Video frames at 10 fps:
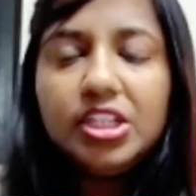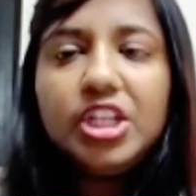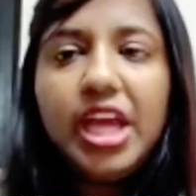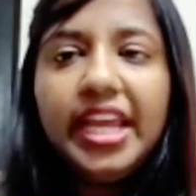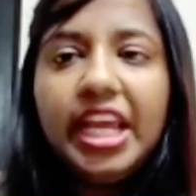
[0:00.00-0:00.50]

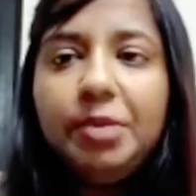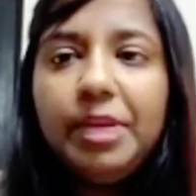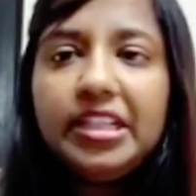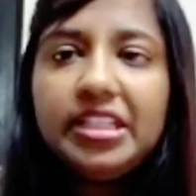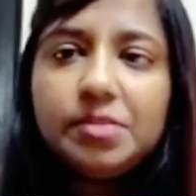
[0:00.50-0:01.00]
Try and
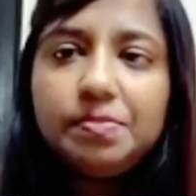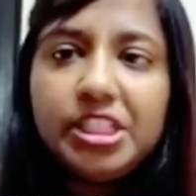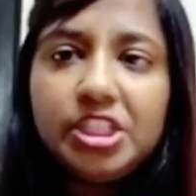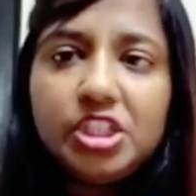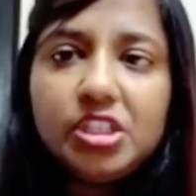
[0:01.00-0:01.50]
make this
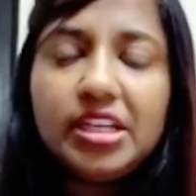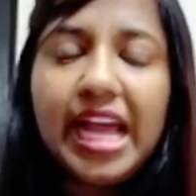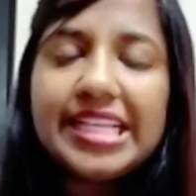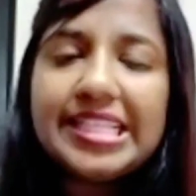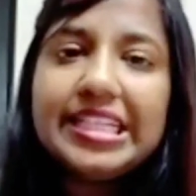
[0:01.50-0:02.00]
picture
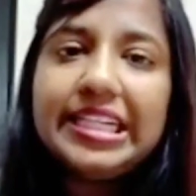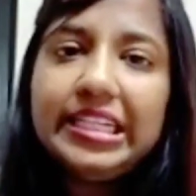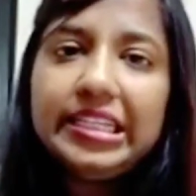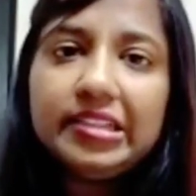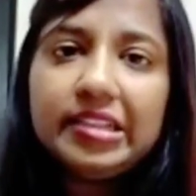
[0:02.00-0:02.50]
as
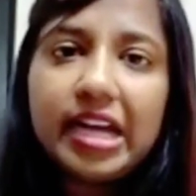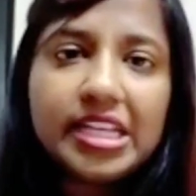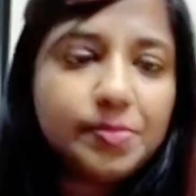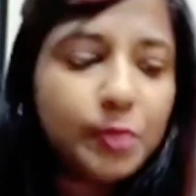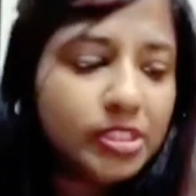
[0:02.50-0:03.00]
clear
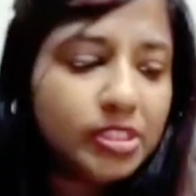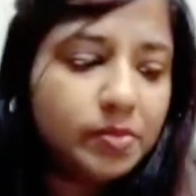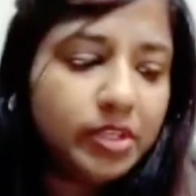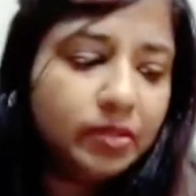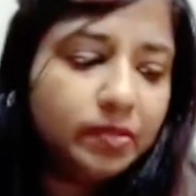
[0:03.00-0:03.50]
as possible.